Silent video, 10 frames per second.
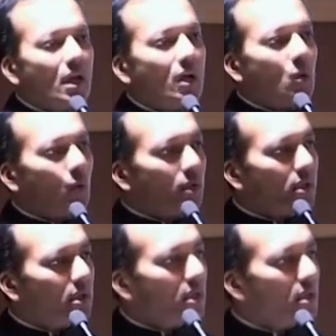and over
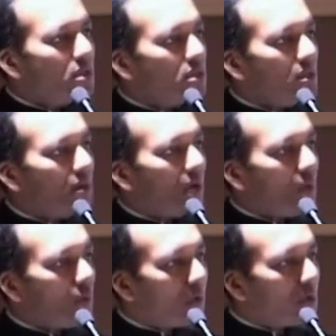the years
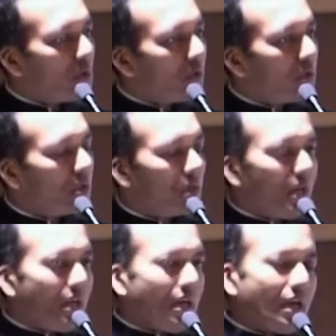I worked on it
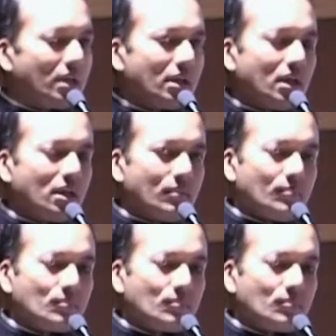and then